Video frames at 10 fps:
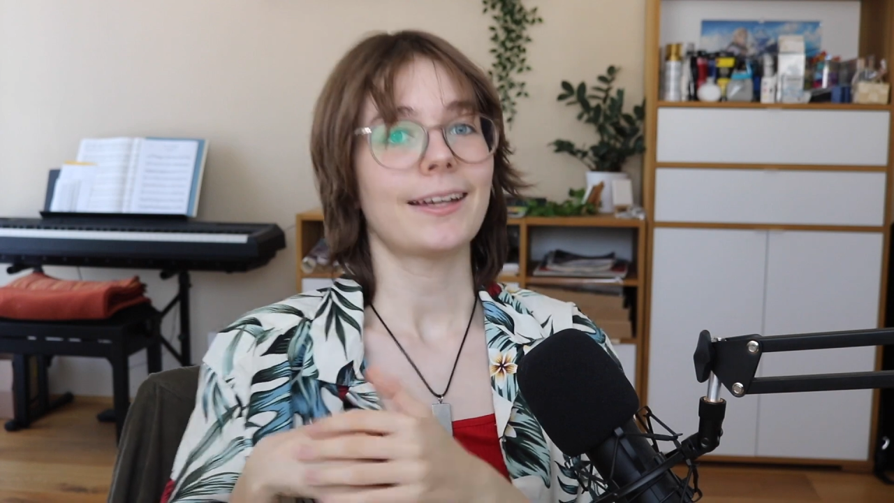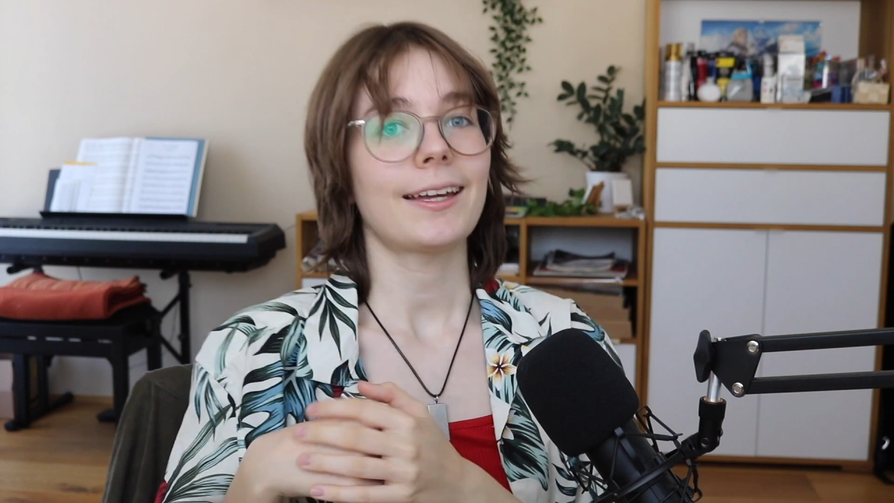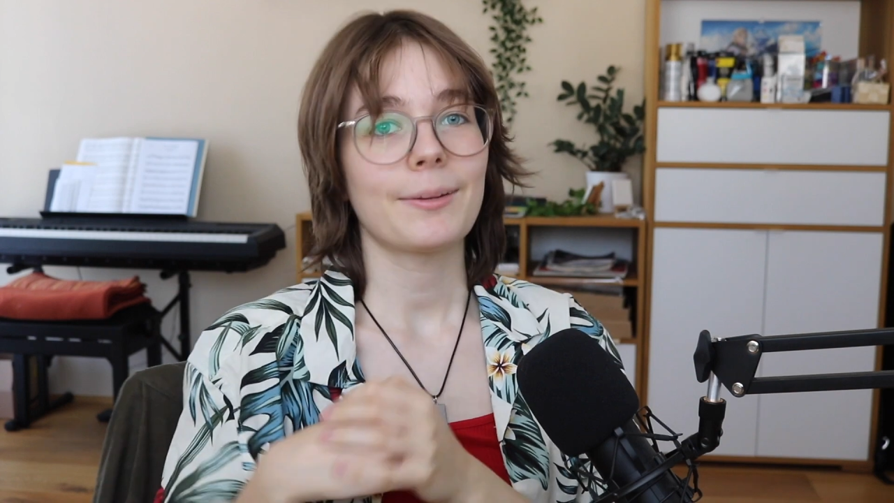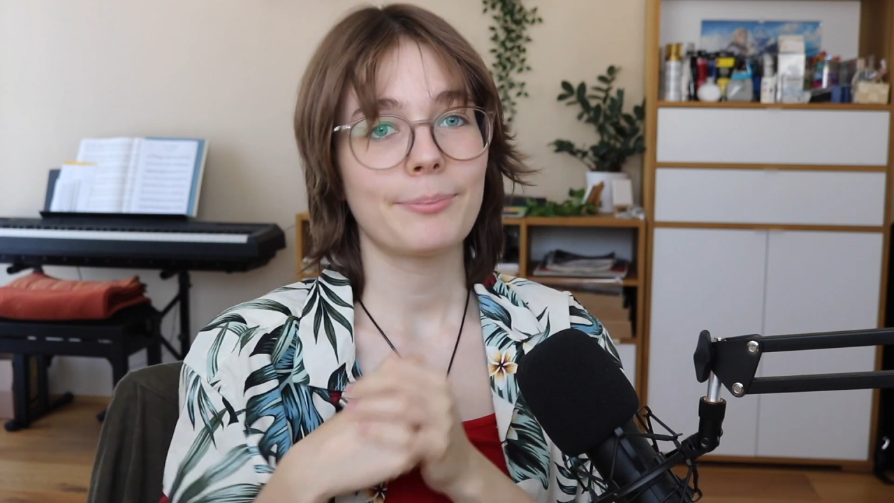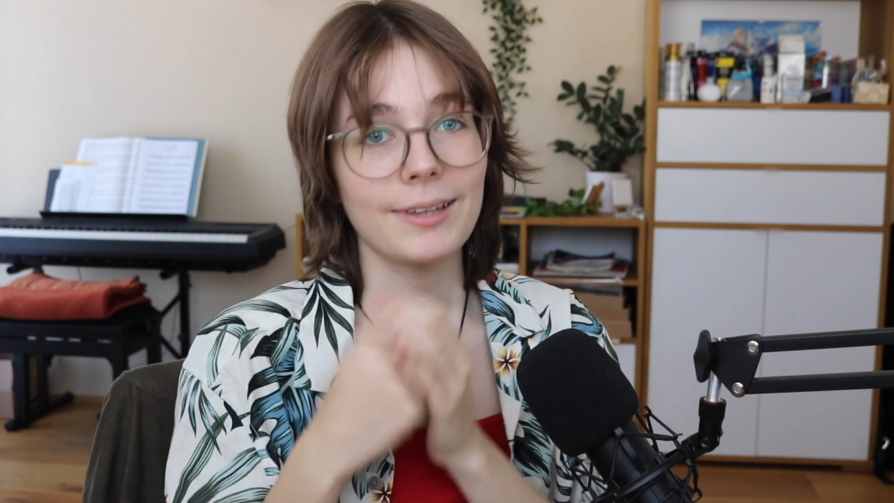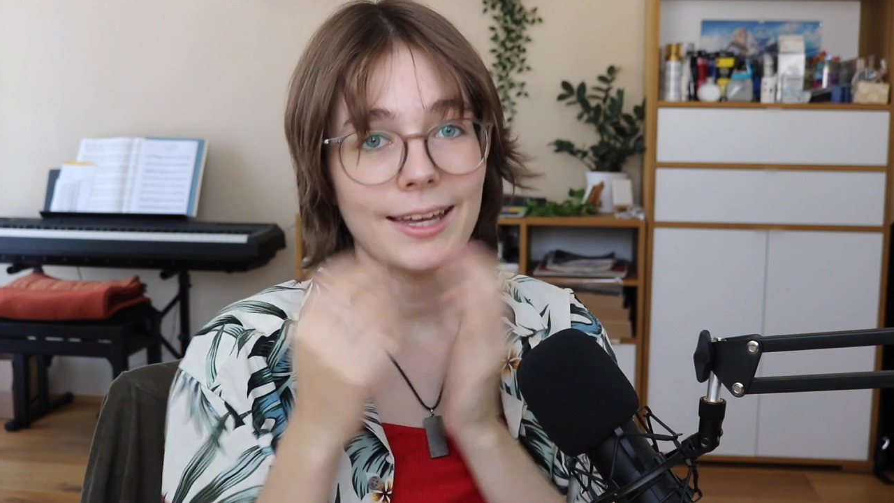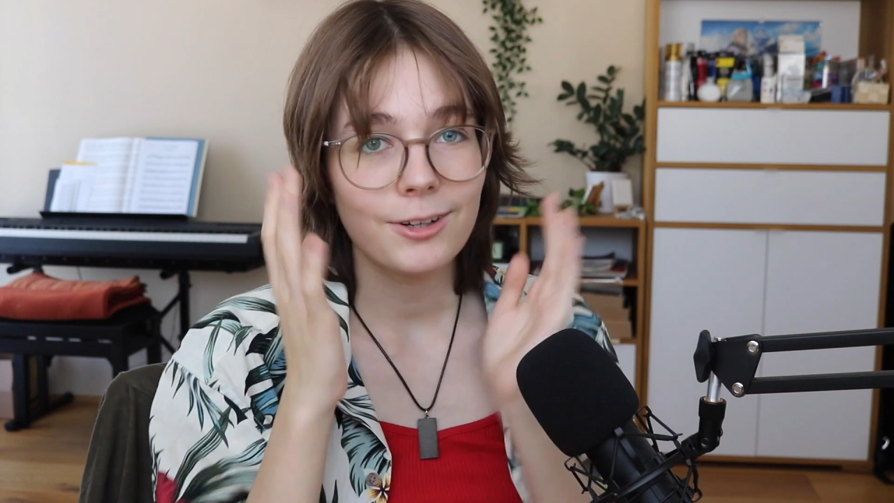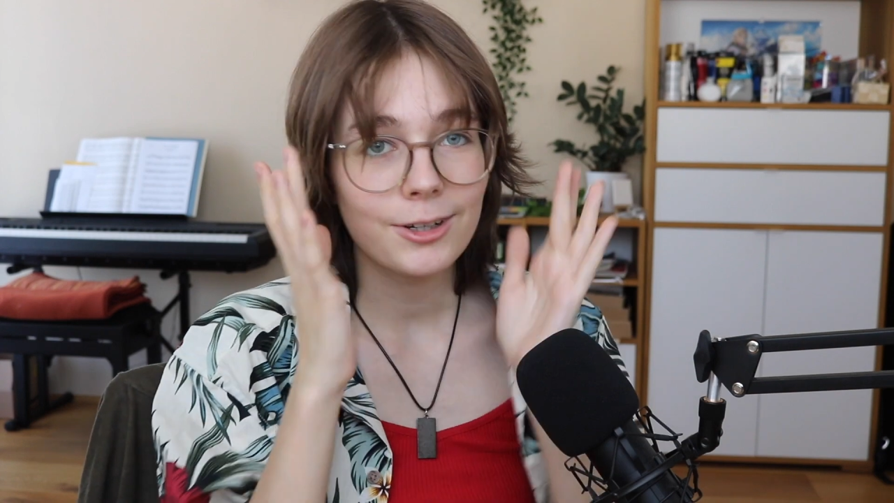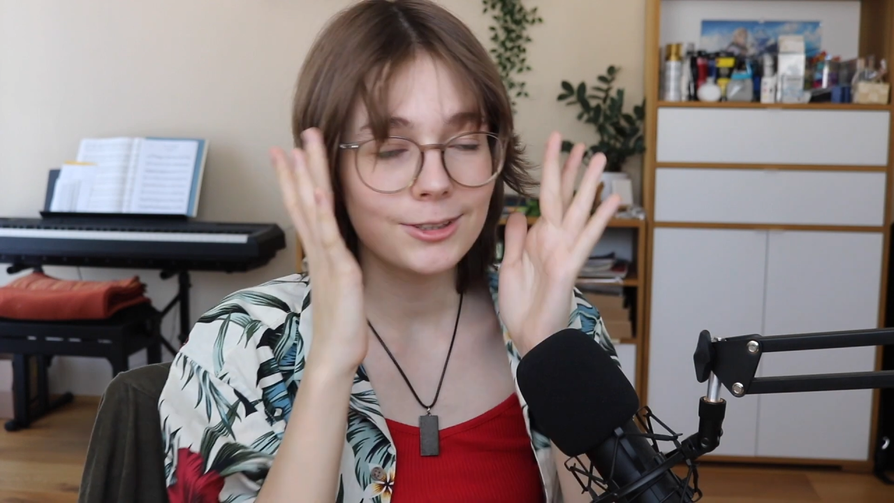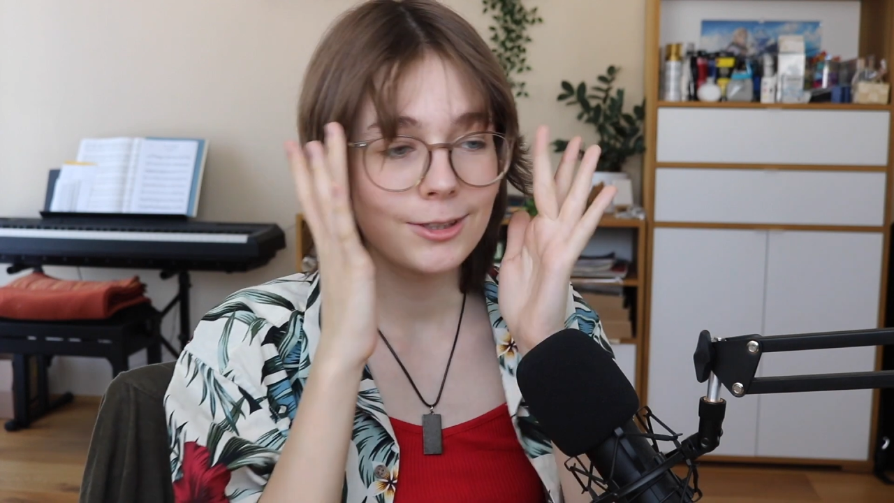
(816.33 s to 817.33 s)
I
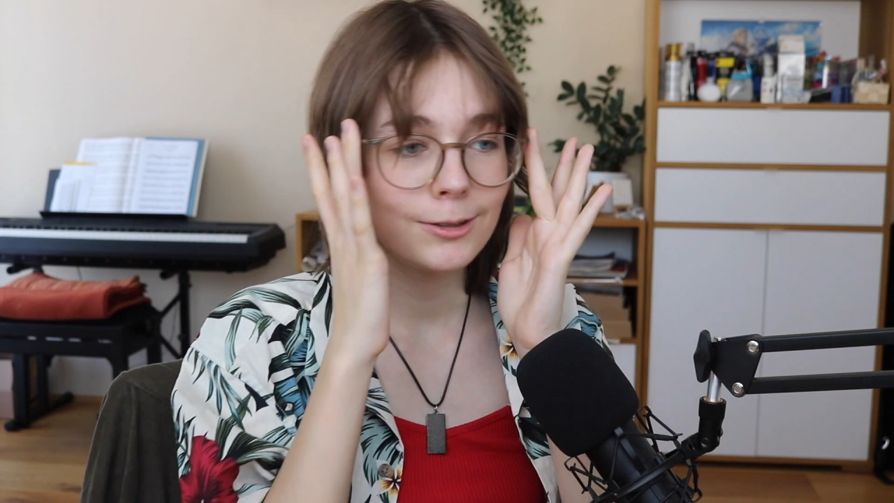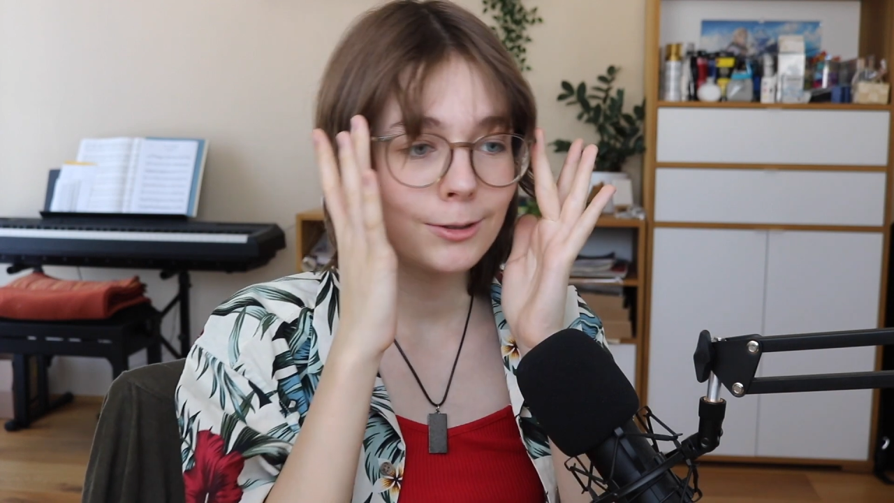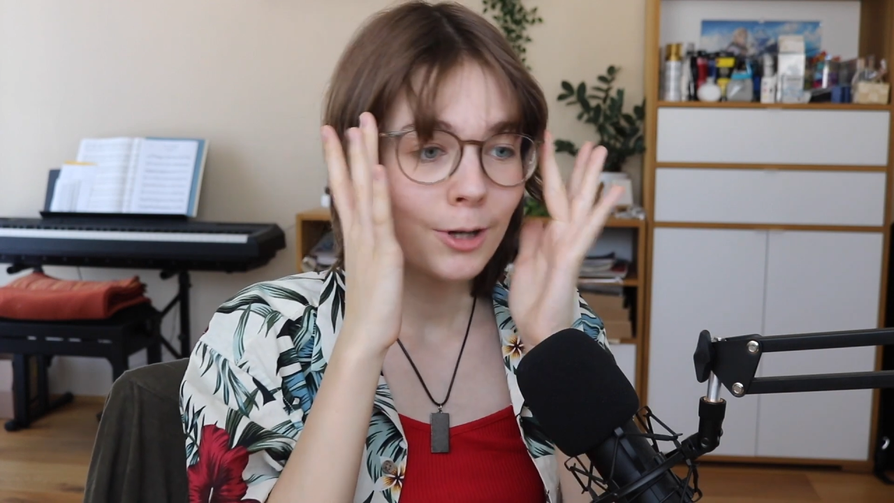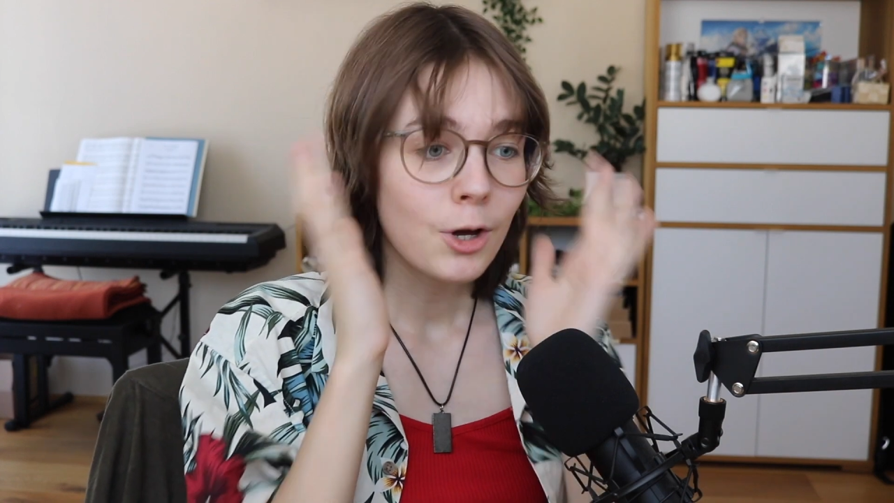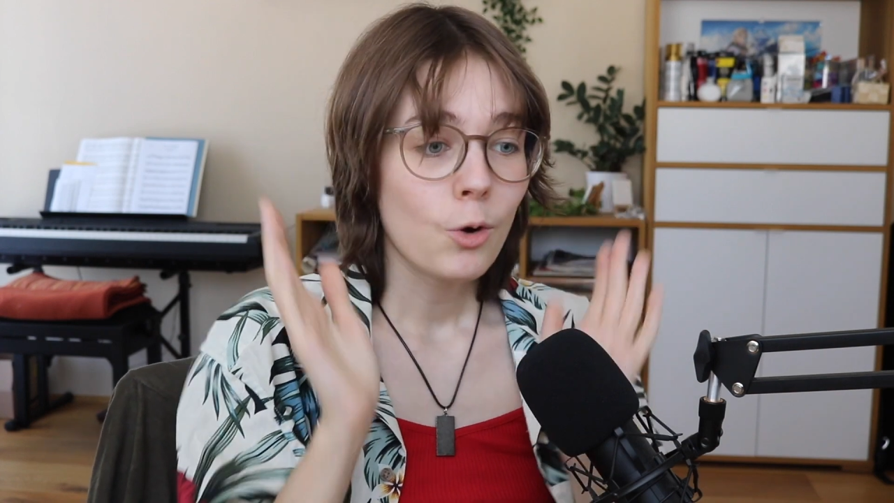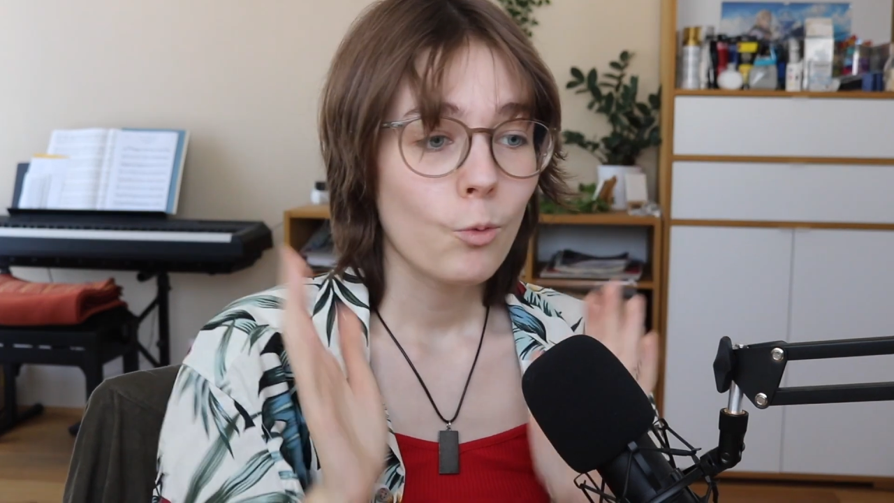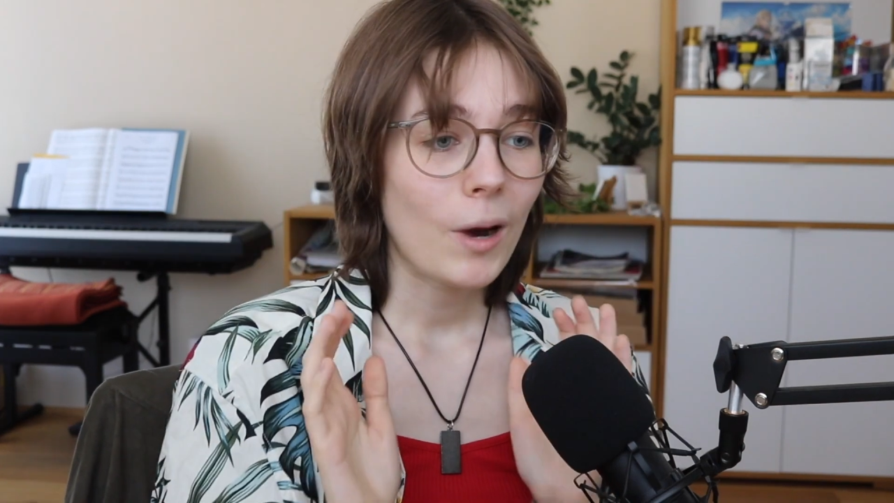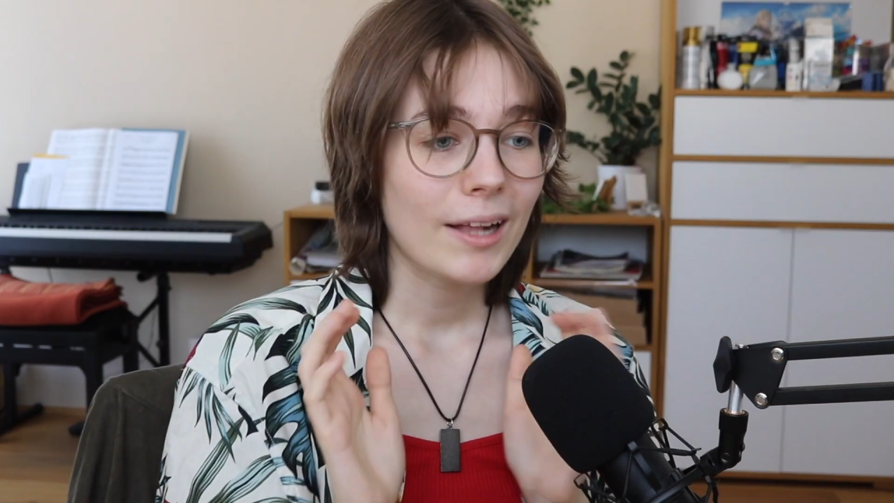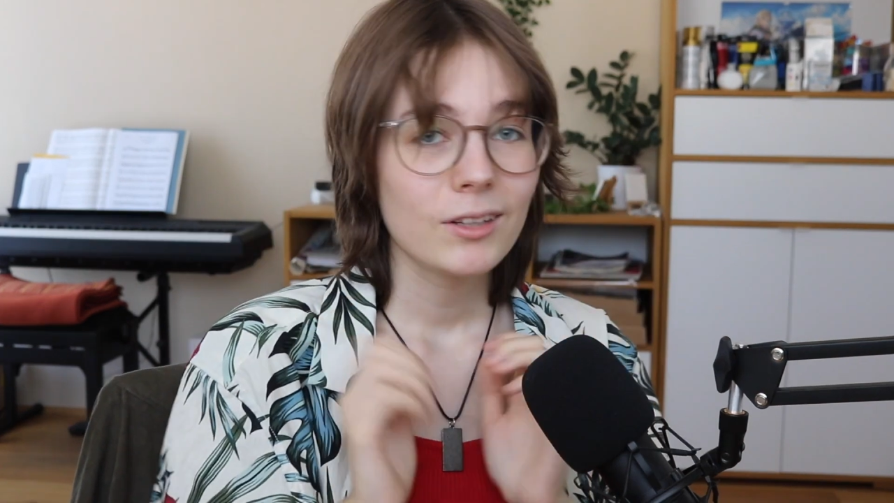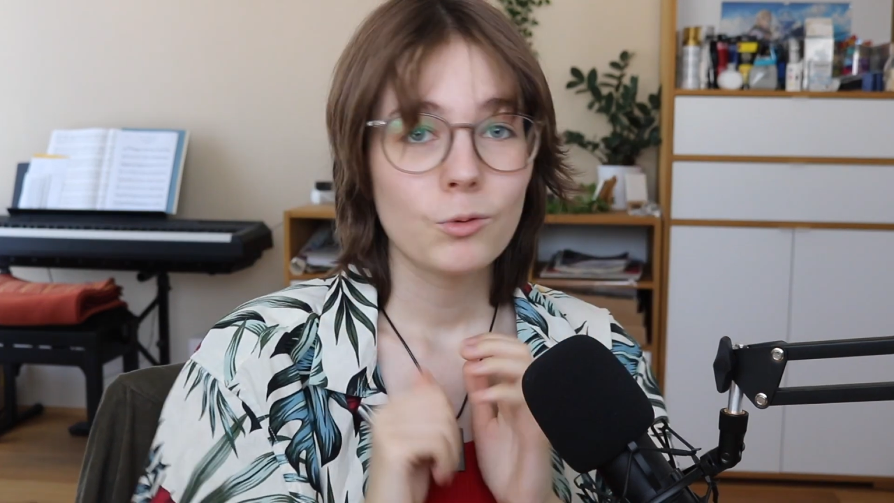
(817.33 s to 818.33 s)
applied hot glue while it